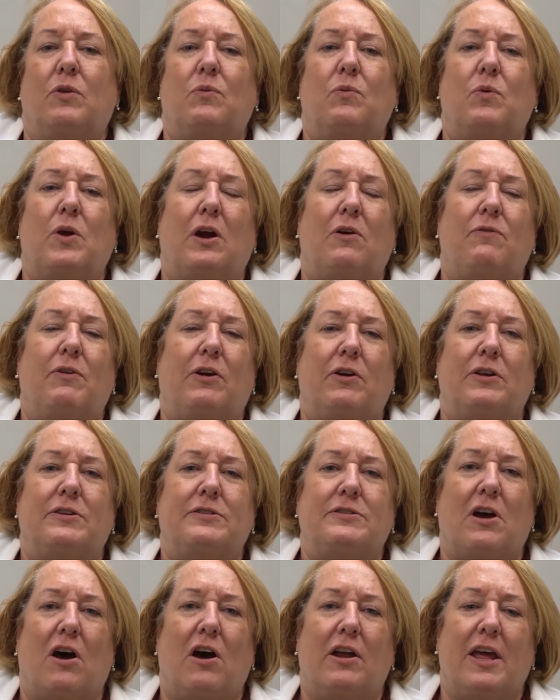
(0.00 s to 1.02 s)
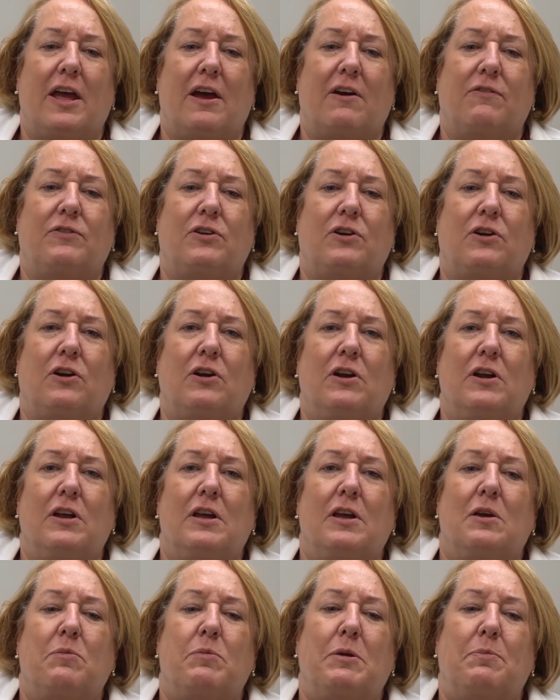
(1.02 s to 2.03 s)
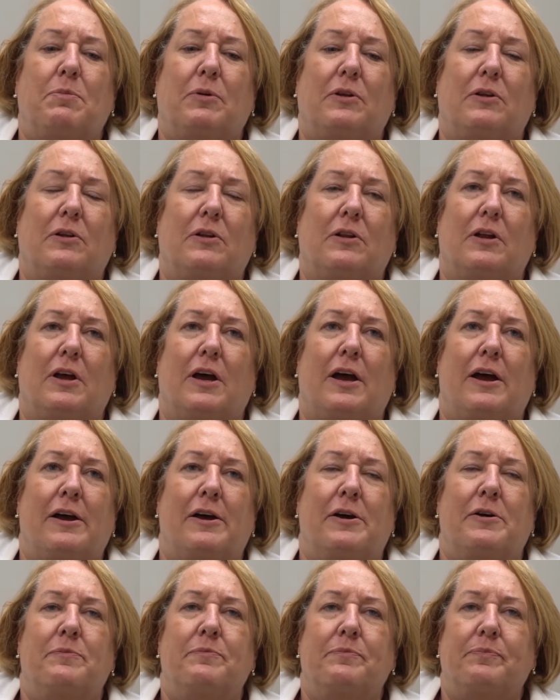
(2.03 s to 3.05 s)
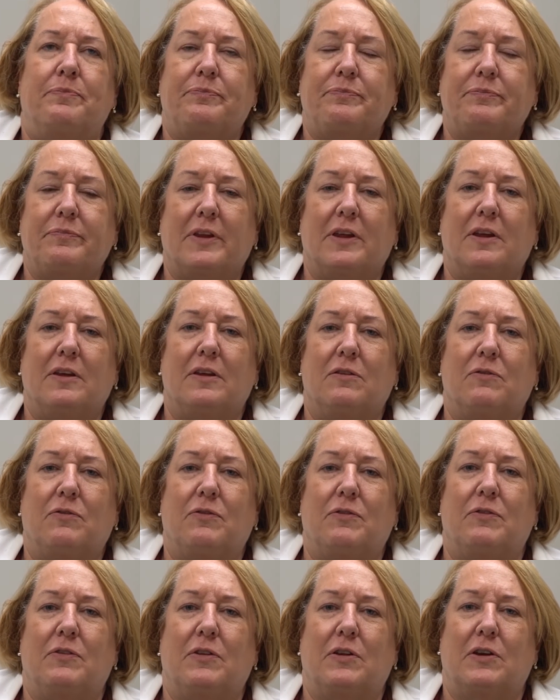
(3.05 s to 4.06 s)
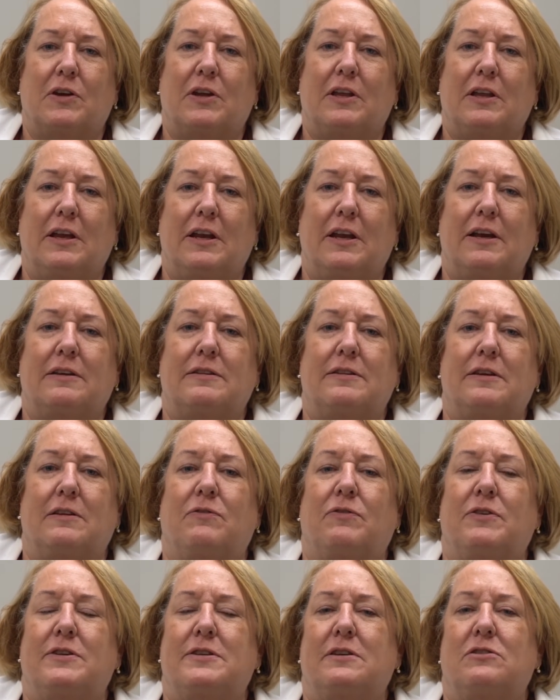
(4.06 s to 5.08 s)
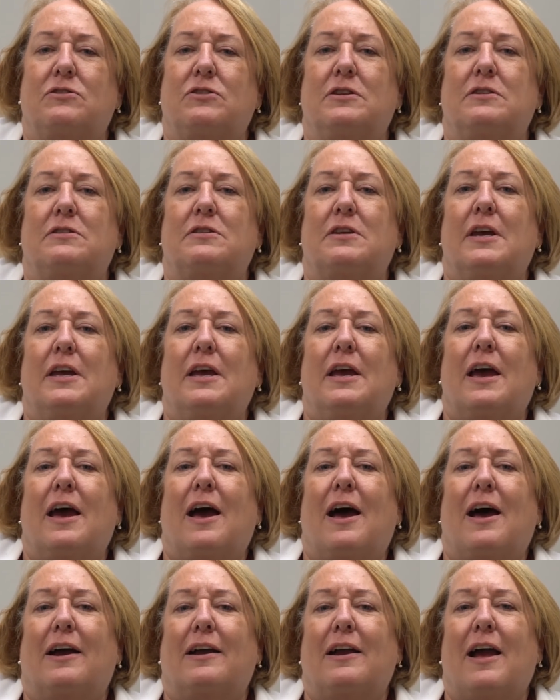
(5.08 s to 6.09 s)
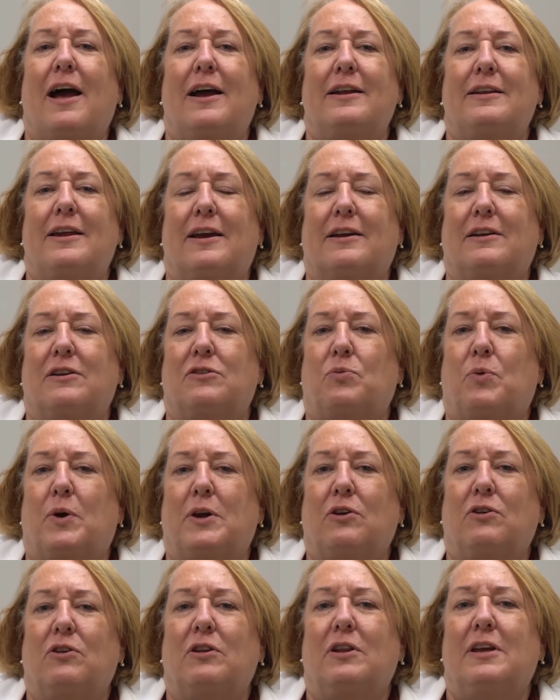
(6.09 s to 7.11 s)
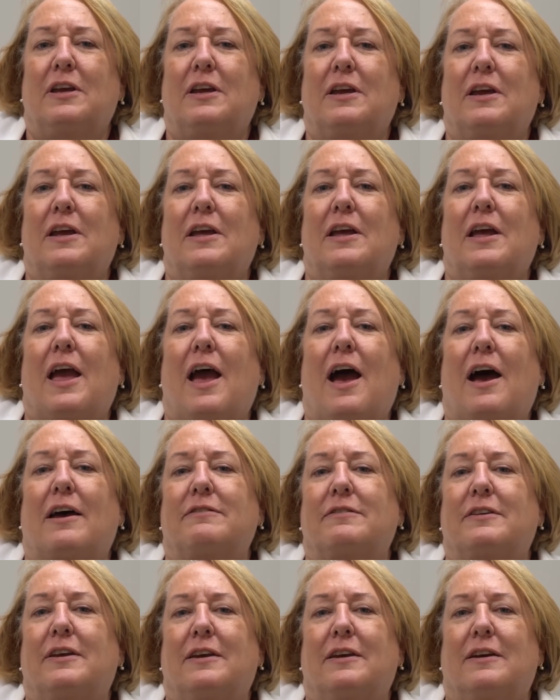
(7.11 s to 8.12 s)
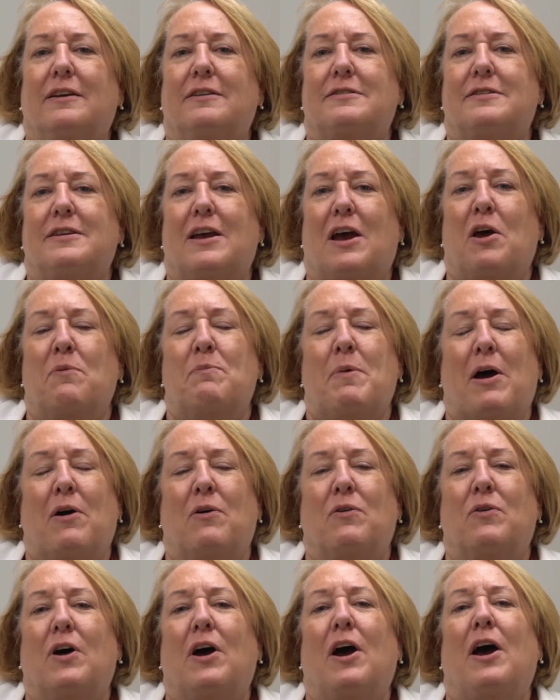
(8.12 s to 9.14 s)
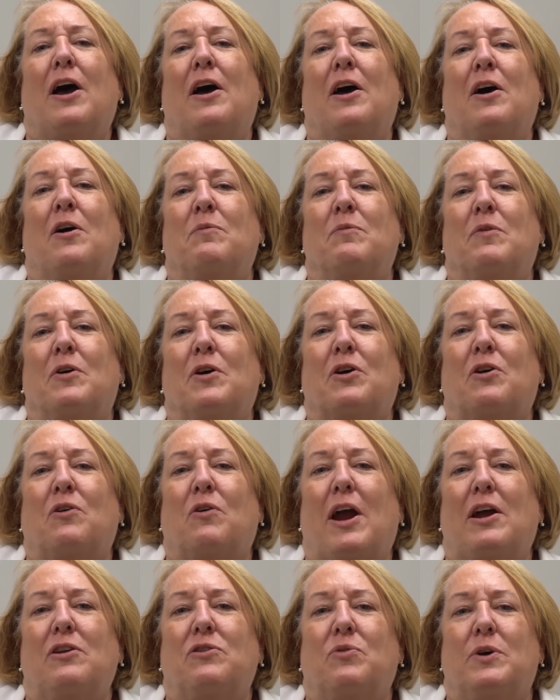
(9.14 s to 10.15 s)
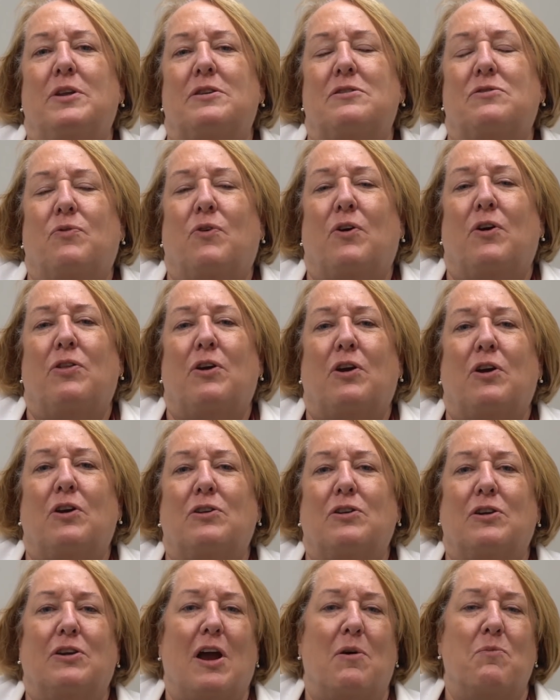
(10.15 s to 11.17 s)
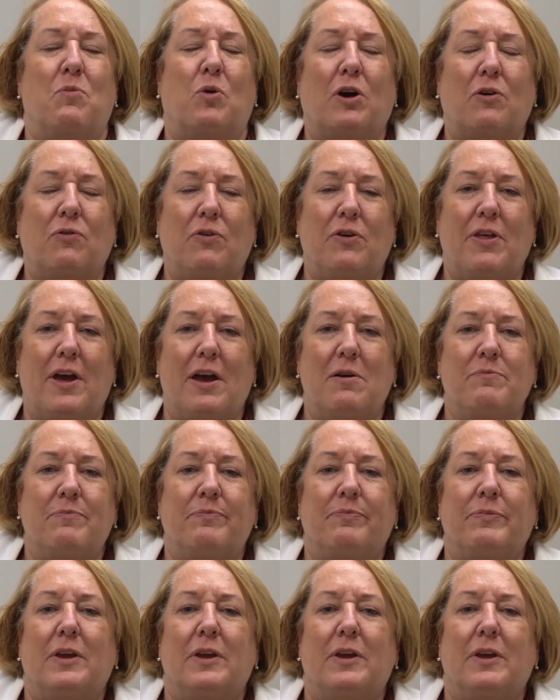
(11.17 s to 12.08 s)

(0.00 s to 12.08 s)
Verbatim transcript: We are very sought after. People, um, clinics and physicians uh, contact us regularly asking us about um, graduates for their, to come work for them.